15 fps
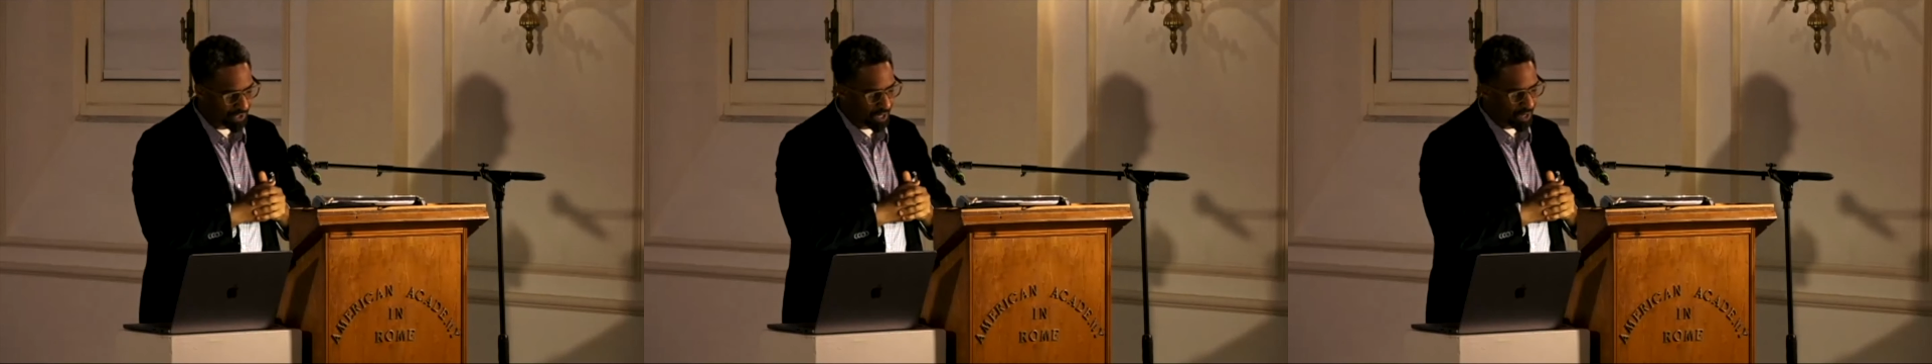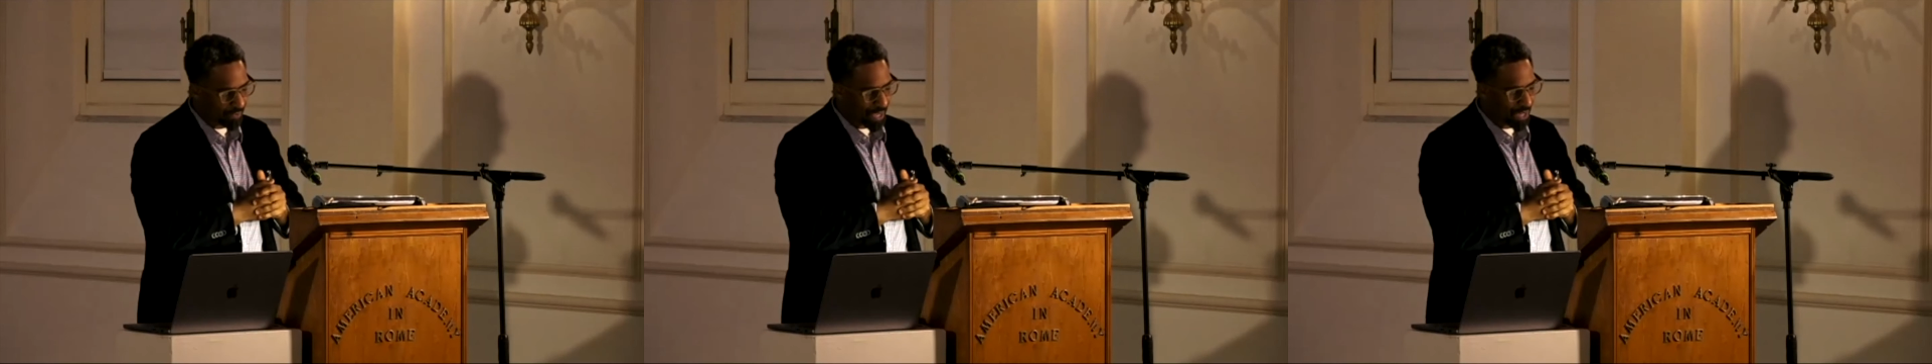
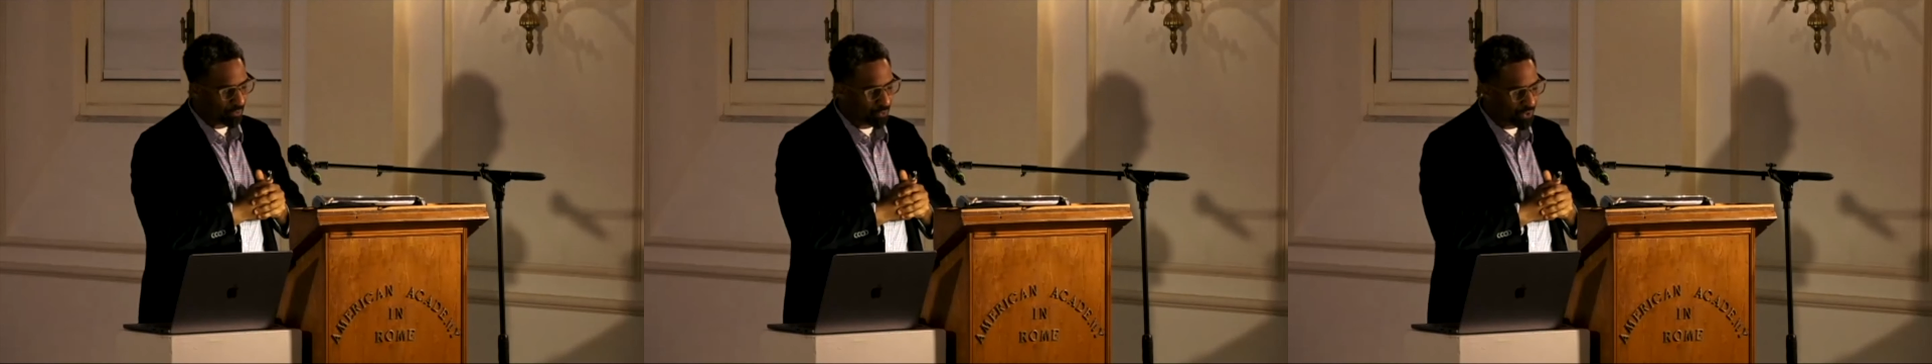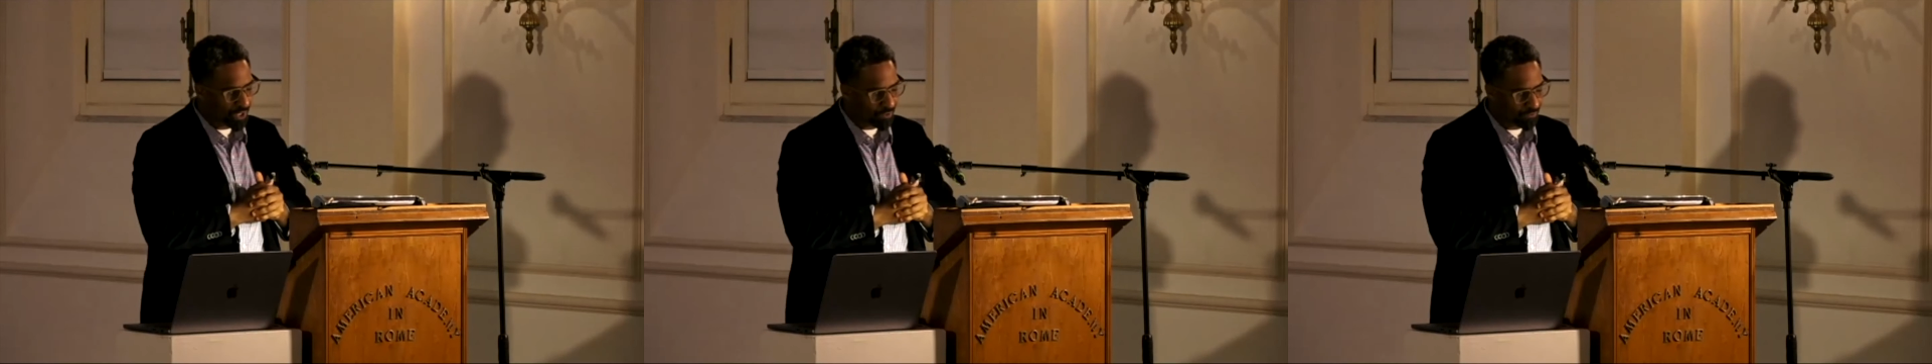that
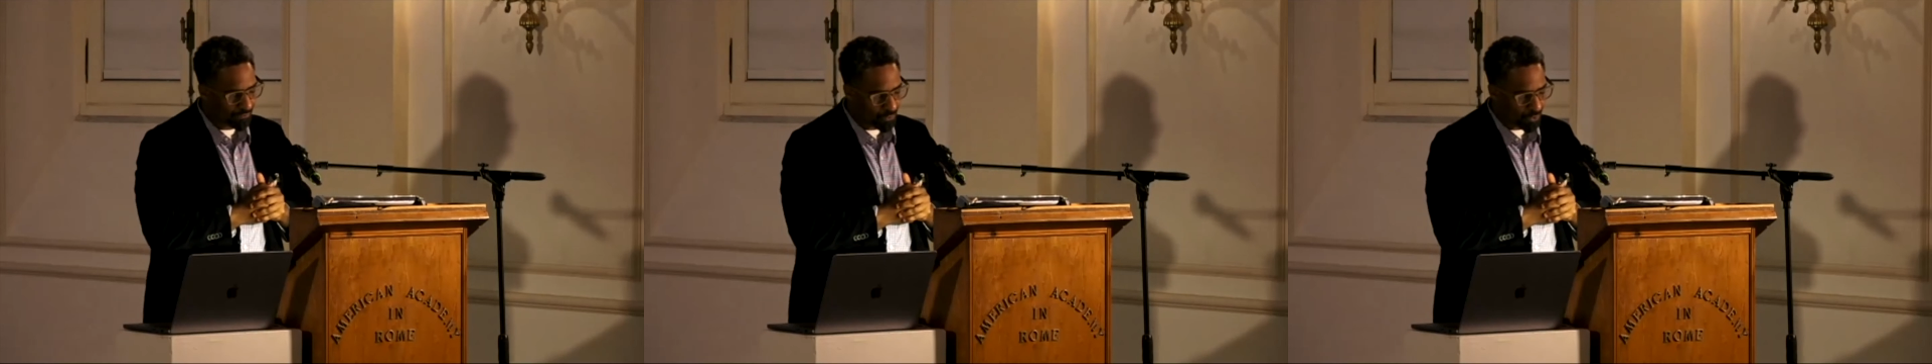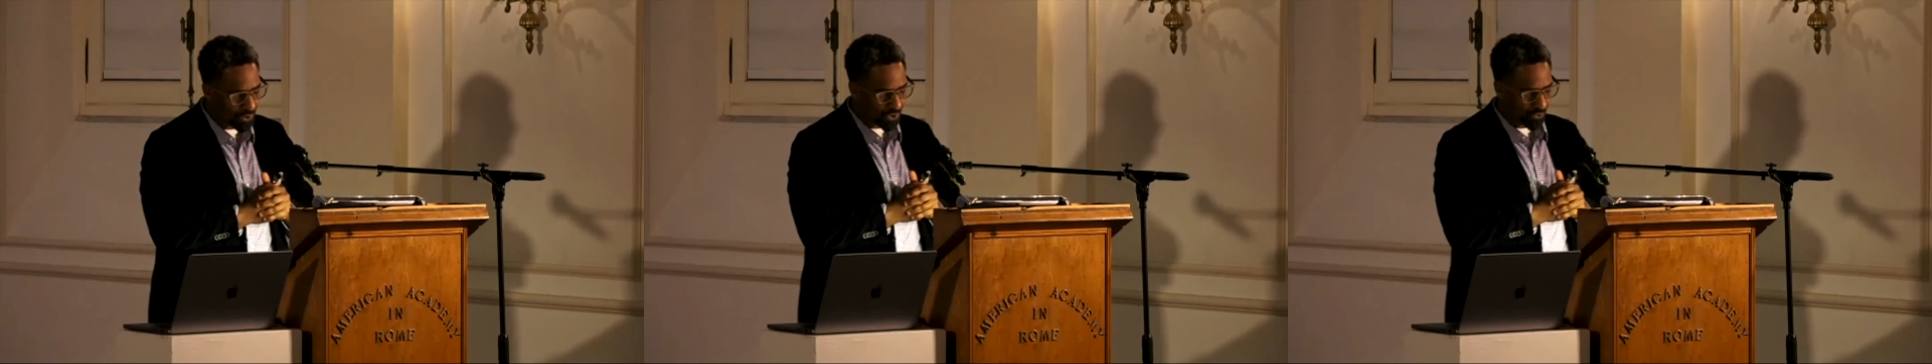
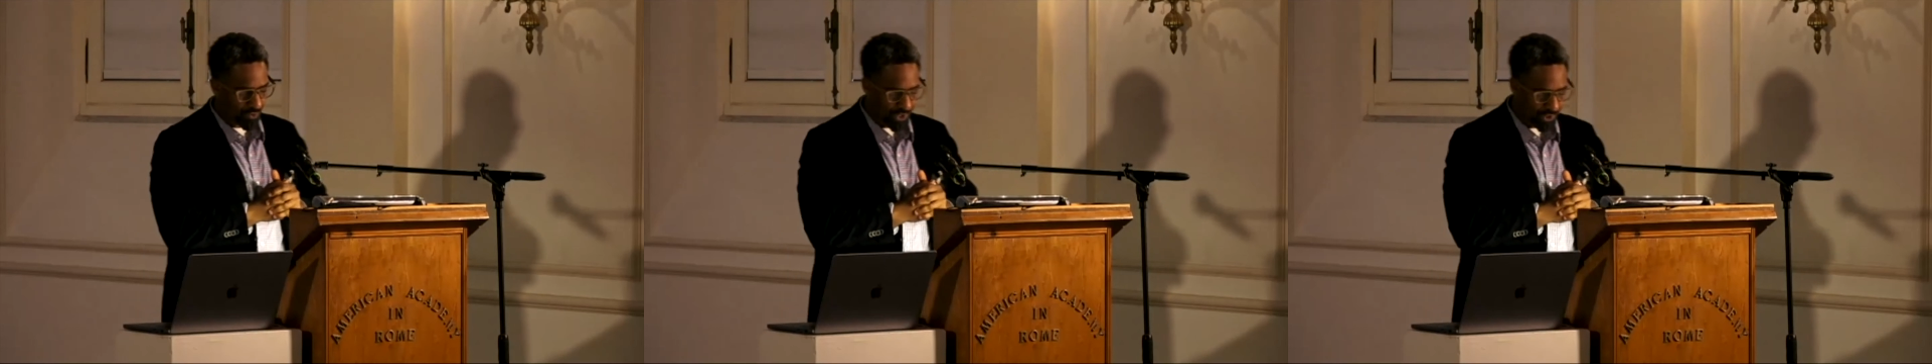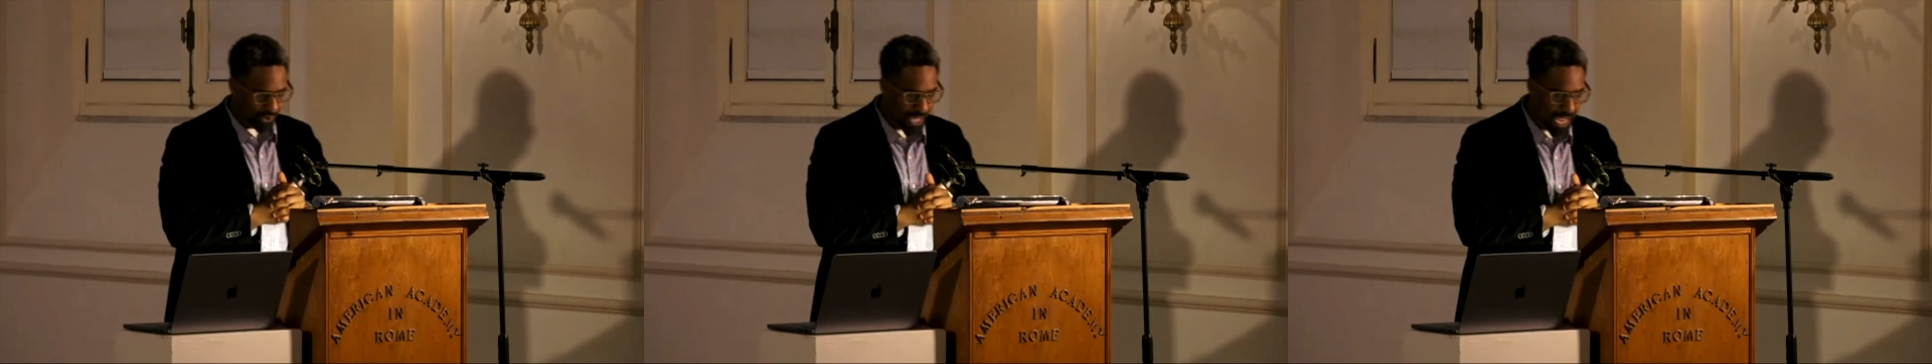reinforce
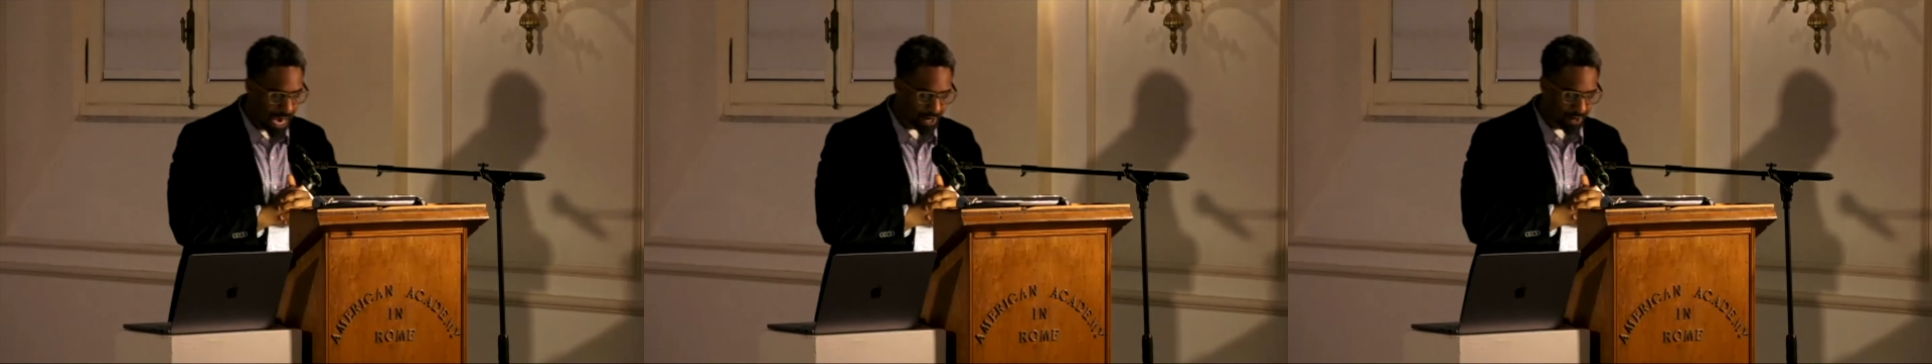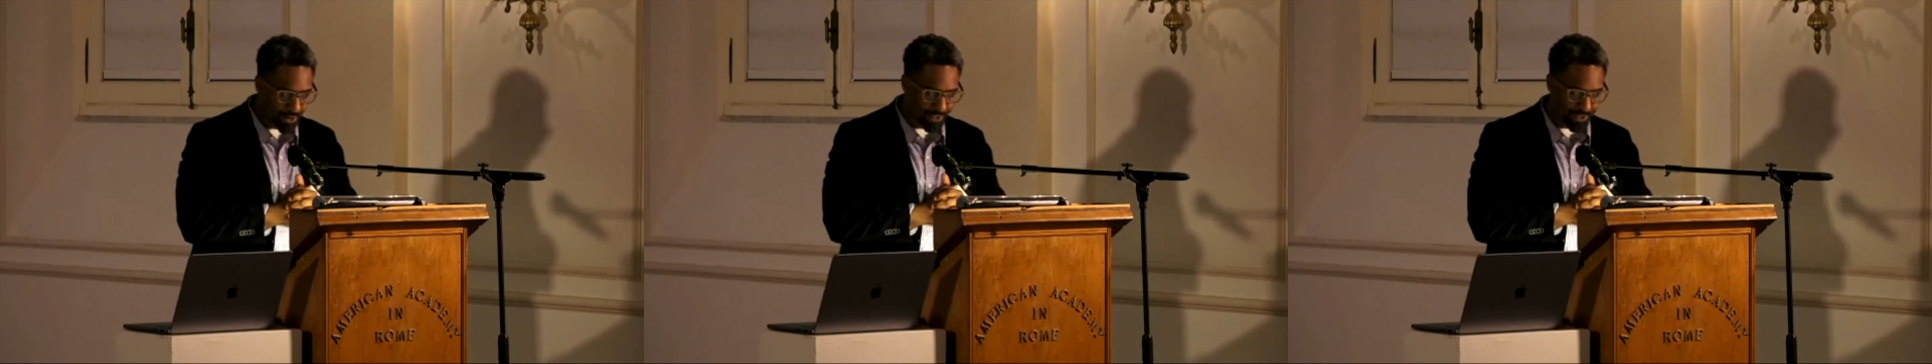racial
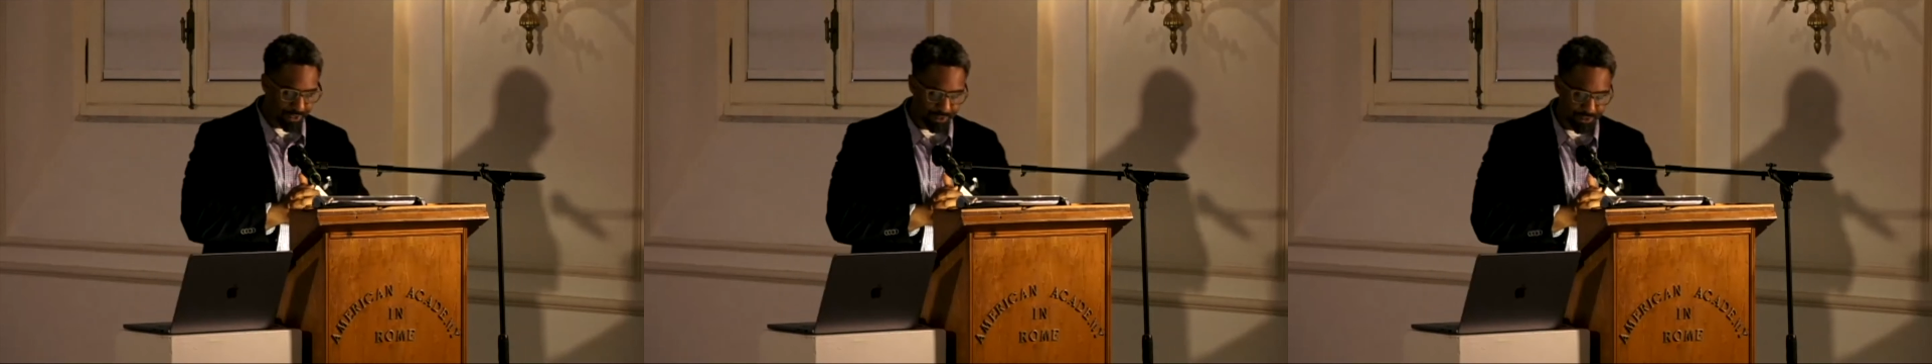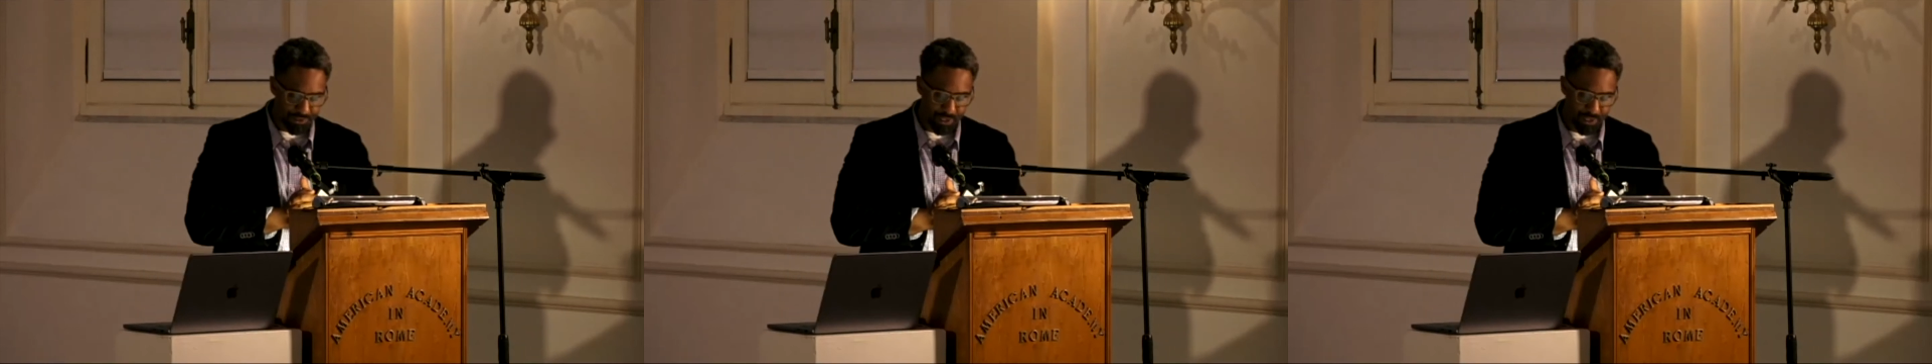hierarchies